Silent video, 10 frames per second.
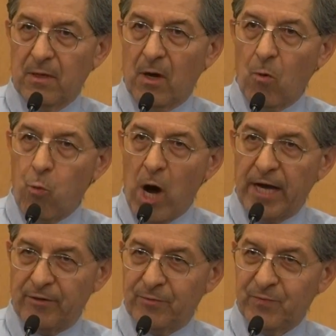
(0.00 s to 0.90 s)
of
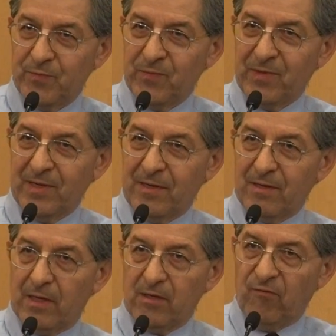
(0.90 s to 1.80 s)
water
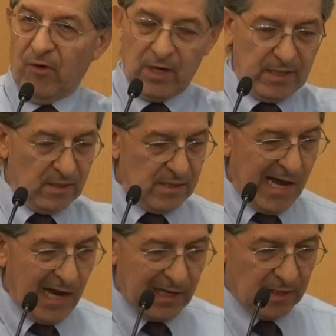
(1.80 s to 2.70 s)
that is falling on the
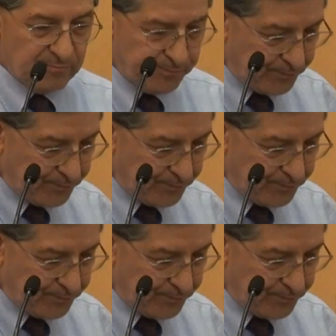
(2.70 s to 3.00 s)
island.